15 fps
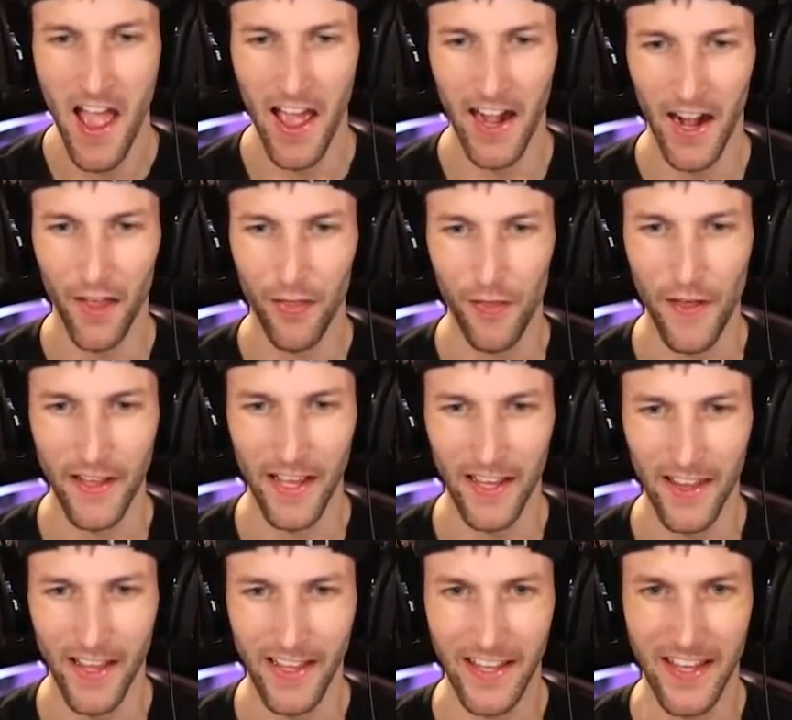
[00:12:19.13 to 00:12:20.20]
and I think I
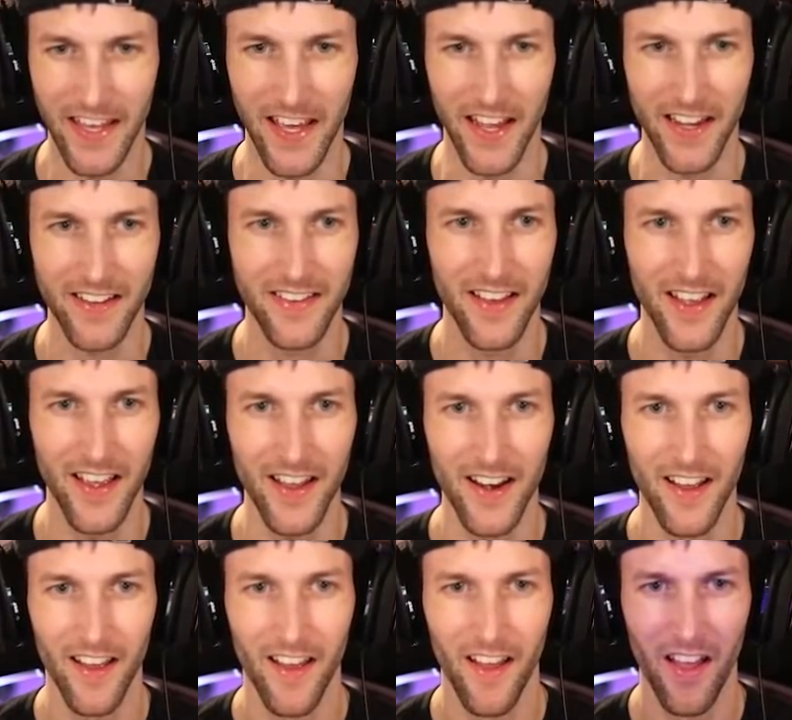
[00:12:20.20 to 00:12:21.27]
like kicked it.
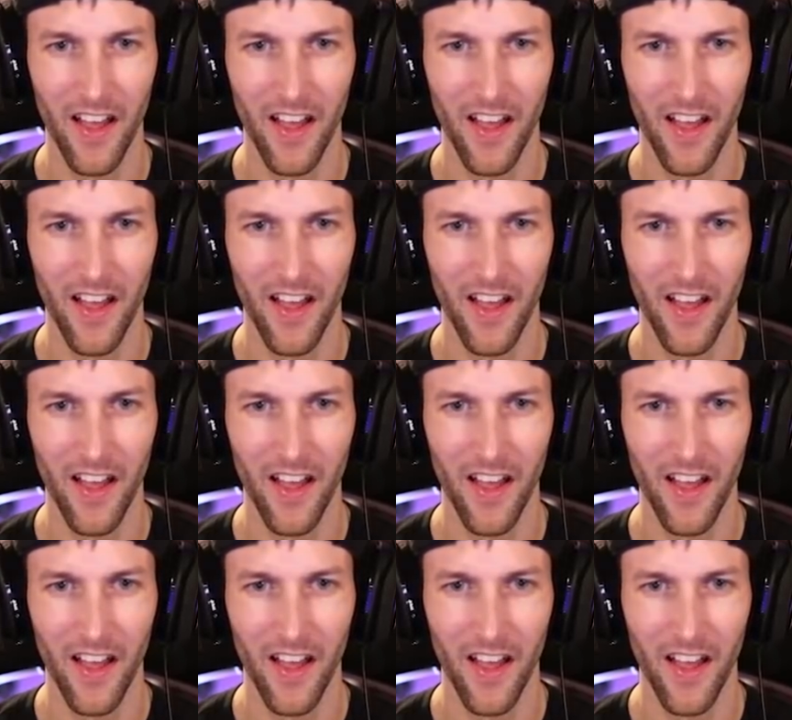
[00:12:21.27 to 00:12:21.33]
